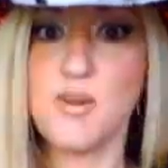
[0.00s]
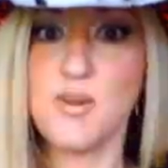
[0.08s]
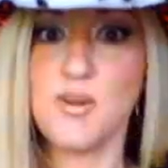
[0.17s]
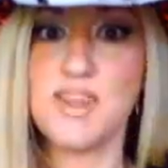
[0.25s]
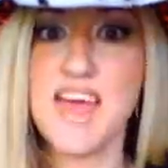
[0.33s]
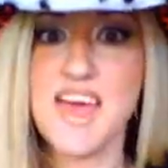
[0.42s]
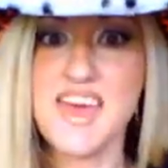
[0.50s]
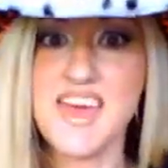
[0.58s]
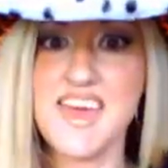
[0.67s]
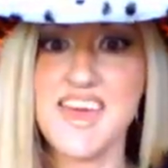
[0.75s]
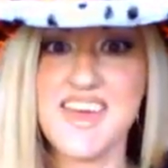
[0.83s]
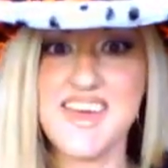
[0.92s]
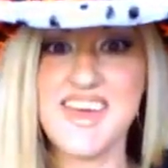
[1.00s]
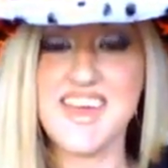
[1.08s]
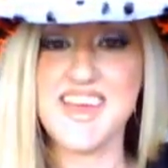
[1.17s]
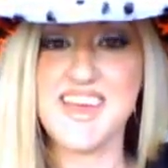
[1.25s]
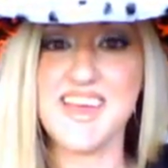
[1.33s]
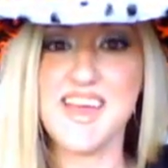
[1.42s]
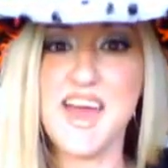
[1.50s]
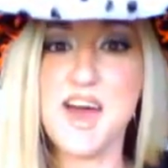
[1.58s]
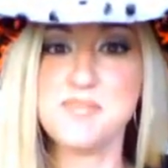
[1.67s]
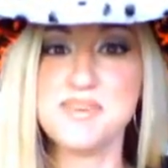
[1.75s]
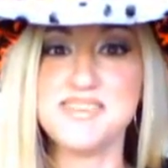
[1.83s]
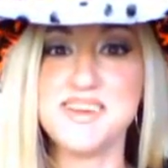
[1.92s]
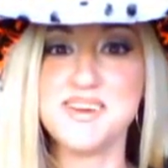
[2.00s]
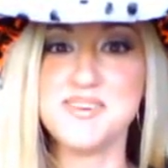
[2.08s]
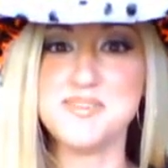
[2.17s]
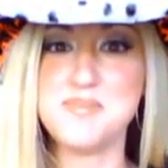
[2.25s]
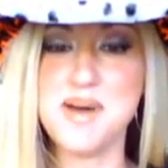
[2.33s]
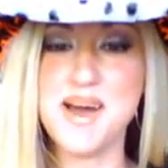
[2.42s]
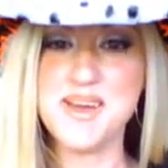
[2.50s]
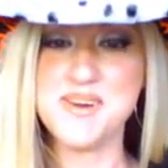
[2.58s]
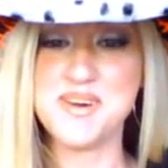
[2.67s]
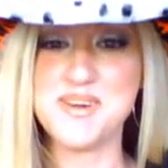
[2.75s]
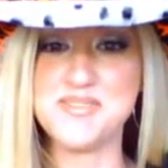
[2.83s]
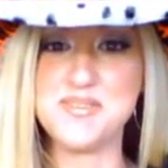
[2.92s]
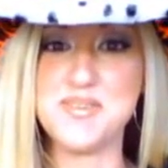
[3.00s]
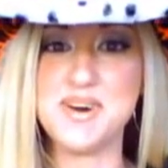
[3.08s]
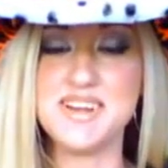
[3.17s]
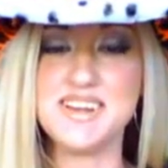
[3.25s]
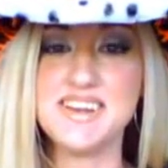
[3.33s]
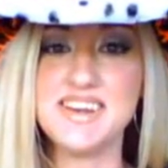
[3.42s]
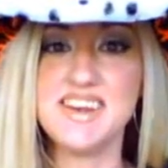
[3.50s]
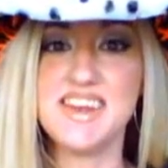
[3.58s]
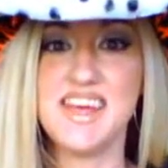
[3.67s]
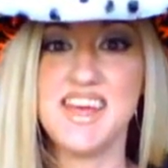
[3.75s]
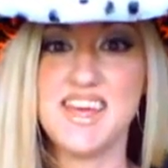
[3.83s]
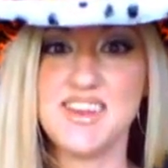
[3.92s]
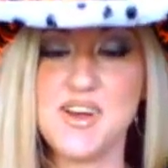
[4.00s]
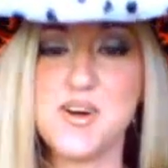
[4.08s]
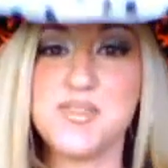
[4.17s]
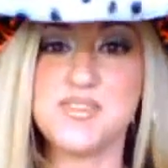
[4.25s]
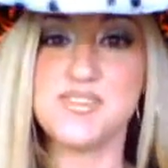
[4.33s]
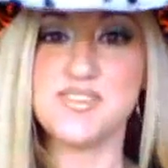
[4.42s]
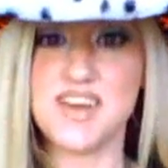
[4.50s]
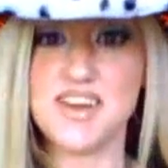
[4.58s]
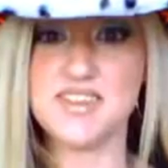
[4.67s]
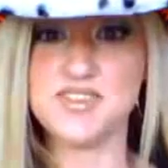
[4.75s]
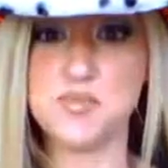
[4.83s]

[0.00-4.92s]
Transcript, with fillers: Olay! Happy Cinco de Mayo, everyone! No, this is not a